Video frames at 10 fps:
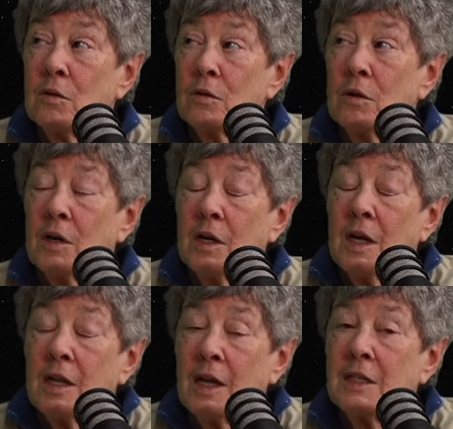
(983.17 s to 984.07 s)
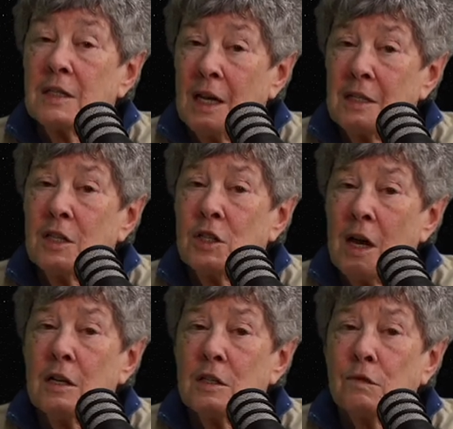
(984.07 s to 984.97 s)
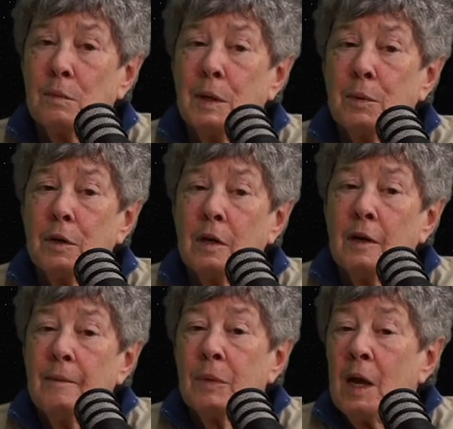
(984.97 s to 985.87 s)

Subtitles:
So that's a challenge for people.